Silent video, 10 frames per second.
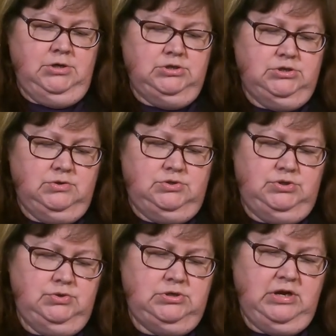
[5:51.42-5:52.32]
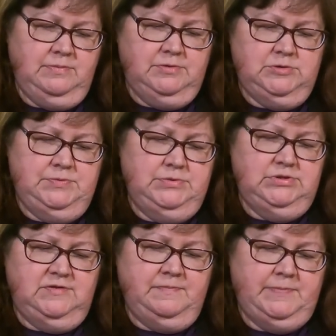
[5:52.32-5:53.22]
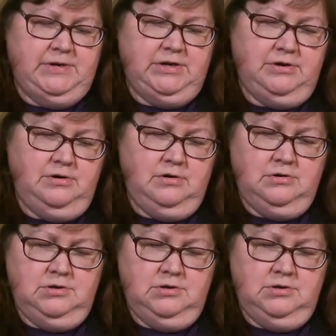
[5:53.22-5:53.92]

So 2 tablespoons of butter.